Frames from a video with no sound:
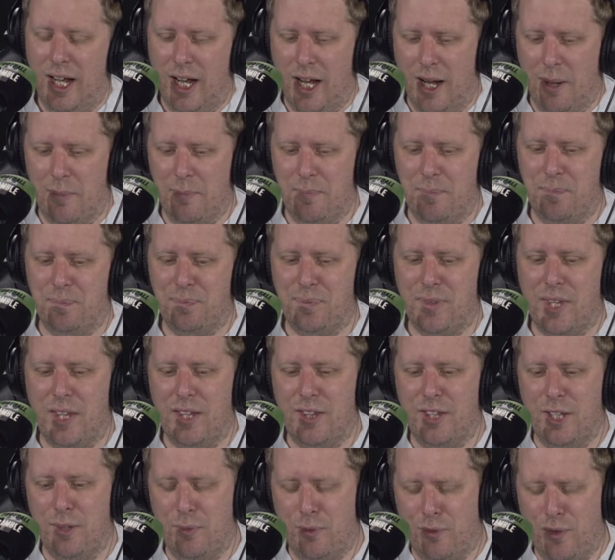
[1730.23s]
Um,
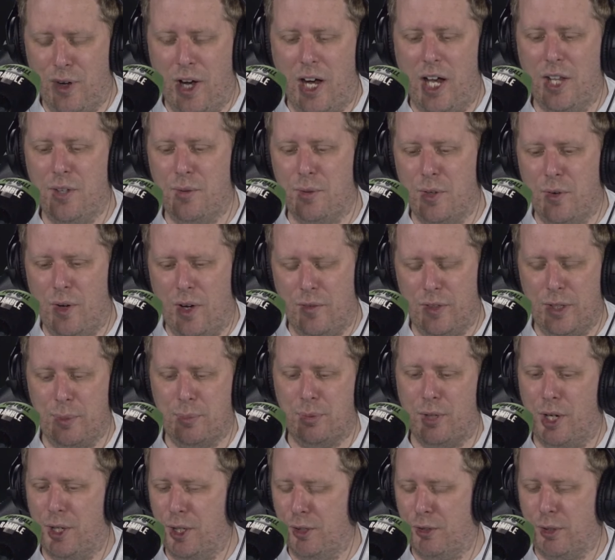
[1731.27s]
the father of either the
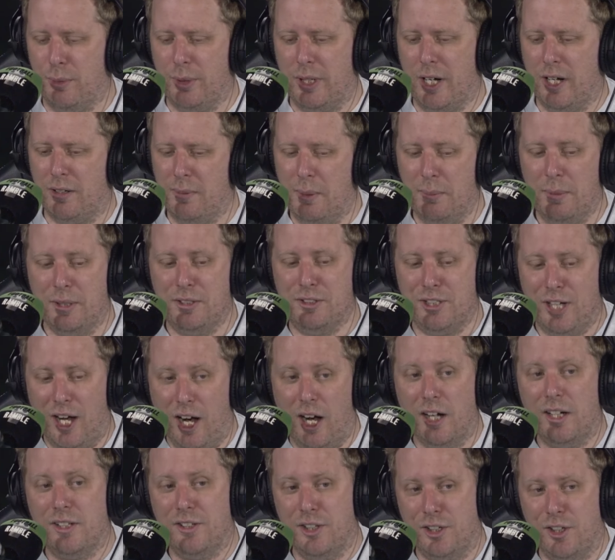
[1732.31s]
bride or the groom, I can't remember,
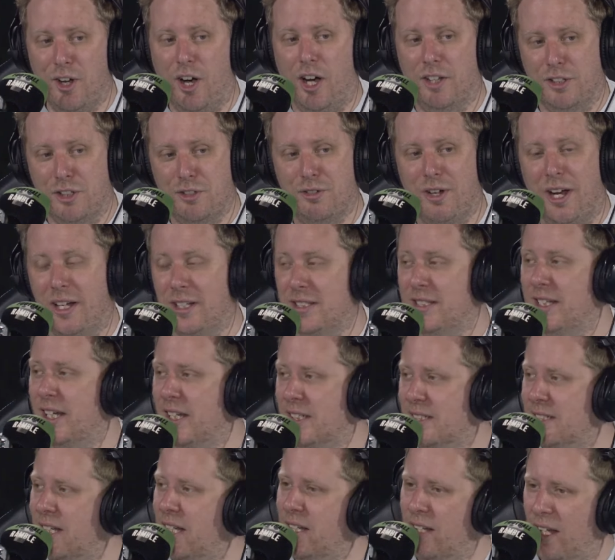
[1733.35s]
tugged the guy on the trouser leg
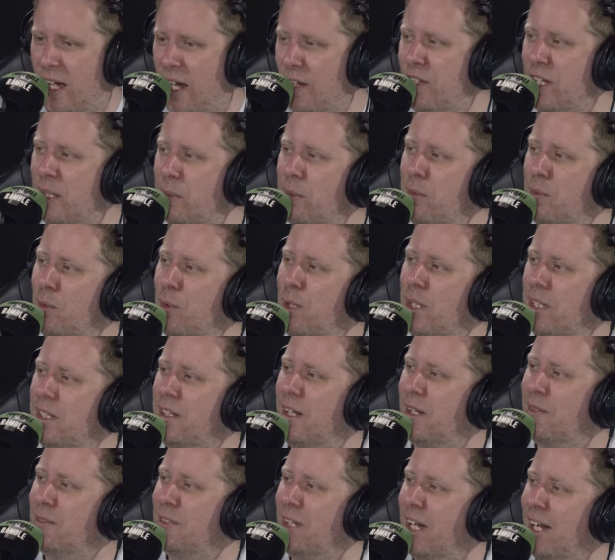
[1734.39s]
and said, I think we've all had
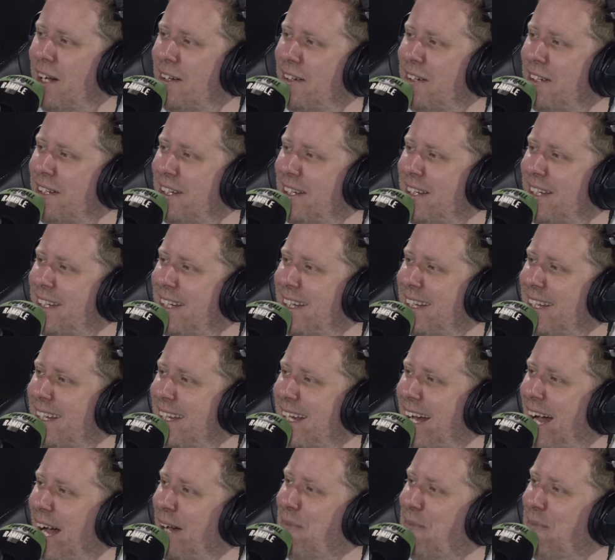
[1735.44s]
enough now. Oh.